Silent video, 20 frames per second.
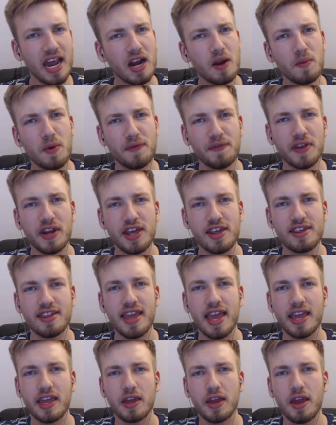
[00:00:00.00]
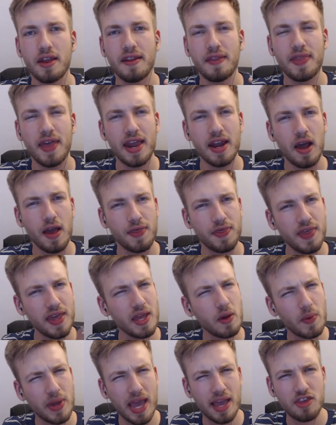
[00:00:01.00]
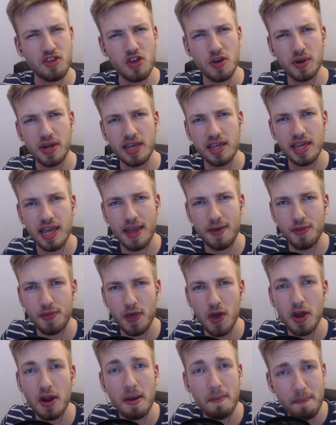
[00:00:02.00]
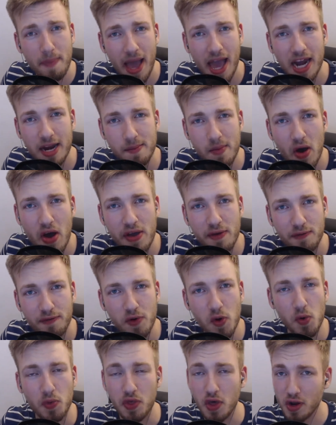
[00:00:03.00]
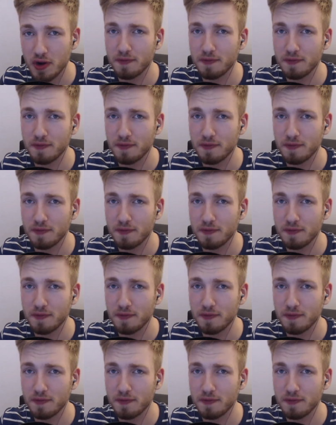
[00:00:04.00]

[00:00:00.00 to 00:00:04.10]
England would finish second, then I think we had Tunisia in third and Panama in fourth.